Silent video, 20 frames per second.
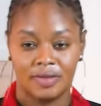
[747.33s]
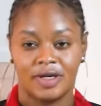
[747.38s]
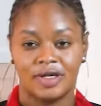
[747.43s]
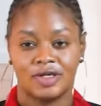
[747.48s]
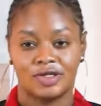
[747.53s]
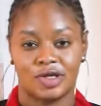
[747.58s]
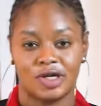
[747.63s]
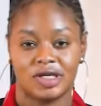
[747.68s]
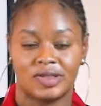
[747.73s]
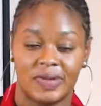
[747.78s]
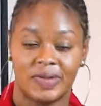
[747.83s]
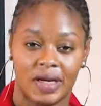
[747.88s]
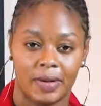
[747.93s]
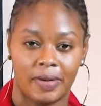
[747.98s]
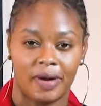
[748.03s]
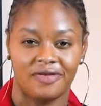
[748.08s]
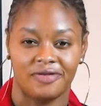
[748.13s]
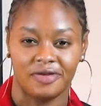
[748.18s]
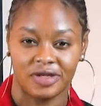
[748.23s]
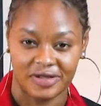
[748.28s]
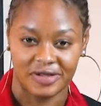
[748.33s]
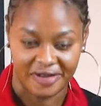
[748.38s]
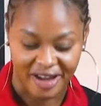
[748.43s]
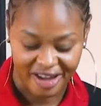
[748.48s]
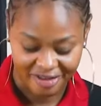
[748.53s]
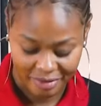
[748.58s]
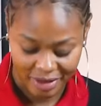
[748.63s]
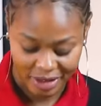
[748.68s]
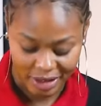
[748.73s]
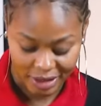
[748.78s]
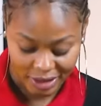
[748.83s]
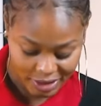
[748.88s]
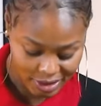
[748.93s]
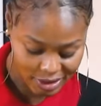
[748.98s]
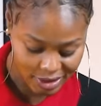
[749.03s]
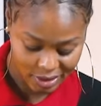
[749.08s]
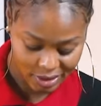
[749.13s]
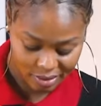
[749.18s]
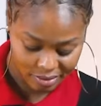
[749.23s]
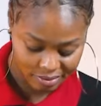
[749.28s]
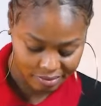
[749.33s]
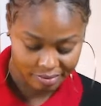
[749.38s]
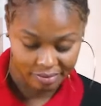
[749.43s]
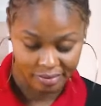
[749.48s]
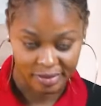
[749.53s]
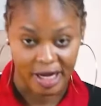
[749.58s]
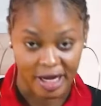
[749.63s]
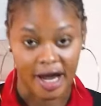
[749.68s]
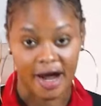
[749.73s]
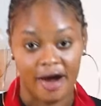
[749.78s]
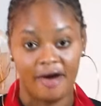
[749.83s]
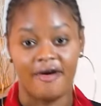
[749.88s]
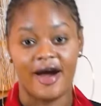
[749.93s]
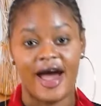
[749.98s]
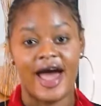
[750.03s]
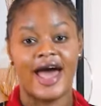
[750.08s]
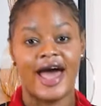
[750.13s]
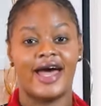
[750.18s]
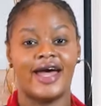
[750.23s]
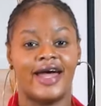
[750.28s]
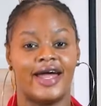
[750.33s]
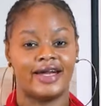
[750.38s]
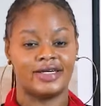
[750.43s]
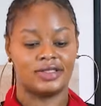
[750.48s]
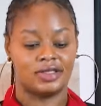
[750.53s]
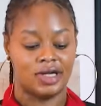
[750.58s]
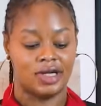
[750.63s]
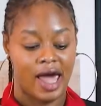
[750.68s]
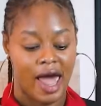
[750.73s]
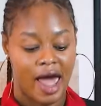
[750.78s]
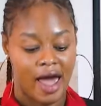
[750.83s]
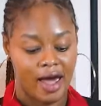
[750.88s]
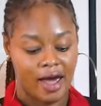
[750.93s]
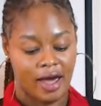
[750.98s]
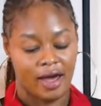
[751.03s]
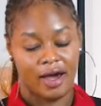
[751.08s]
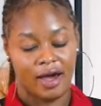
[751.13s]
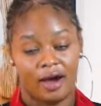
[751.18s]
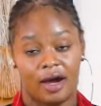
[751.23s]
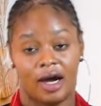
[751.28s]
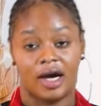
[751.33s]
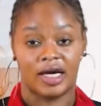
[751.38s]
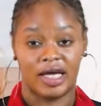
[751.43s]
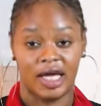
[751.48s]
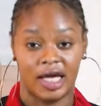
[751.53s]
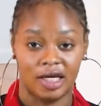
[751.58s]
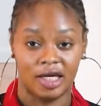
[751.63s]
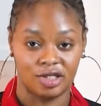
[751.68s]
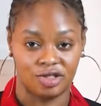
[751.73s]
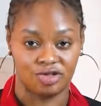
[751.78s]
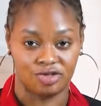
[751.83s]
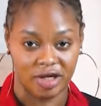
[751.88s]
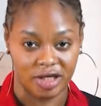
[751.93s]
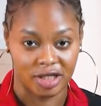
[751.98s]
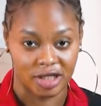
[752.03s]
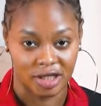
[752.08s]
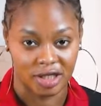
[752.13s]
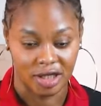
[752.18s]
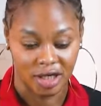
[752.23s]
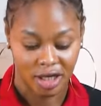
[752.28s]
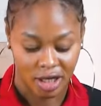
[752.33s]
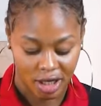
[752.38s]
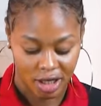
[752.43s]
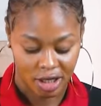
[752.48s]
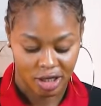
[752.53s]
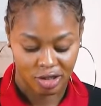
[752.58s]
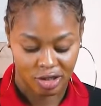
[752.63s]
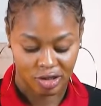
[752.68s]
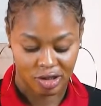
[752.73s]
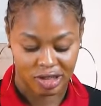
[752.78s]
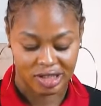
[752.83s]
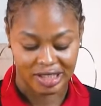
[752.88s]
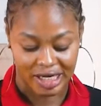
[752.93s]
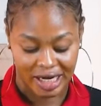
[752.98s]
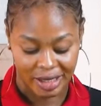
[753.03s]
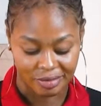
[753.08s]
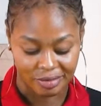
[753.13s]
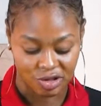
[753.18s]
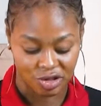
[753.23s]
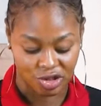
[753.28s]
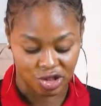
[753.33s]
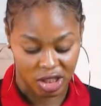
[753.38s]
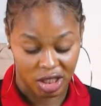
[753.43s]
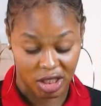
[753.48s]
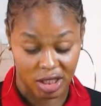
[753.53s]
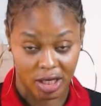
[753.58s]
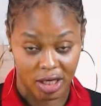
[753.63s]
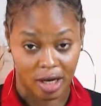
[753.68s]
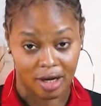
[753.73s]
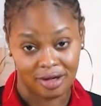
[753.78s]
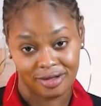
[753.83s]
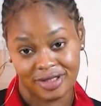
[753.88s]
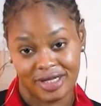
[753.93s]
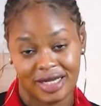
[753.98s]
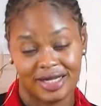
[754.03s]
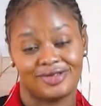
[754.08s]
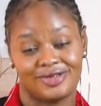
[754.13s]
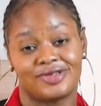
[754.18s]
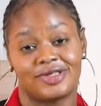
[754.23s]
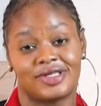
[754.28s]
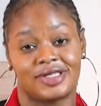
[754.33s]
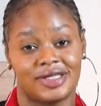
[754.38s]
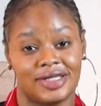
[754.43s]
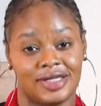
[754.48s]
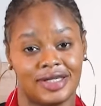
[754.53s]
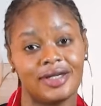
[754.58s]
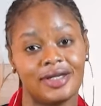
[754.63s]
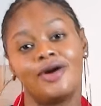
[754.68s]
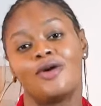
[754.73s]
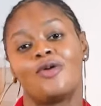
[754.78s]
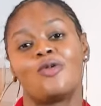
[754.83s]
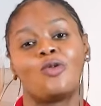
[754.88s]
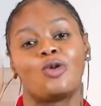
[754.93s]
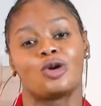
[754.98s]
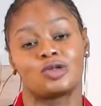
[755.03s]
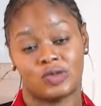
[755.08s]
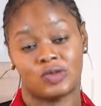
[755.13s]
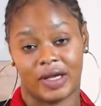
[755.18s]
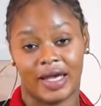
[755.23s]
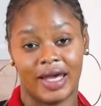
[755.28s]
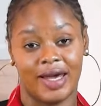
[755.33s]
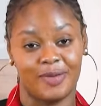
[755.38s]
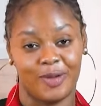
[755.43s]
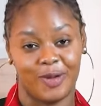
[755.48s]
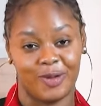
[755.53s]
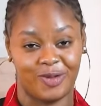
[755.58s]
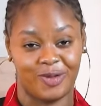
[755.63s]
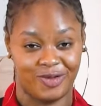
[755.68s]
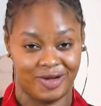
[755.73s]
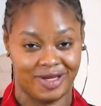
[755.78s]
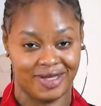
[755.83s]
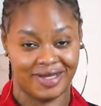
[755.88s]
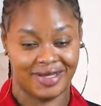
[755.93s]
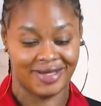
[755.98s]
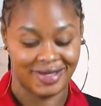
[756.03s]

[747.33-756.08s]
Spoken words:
So it's been about 45 minutes now, and our cake is ready. So it's time to check it out and to see what we came up with.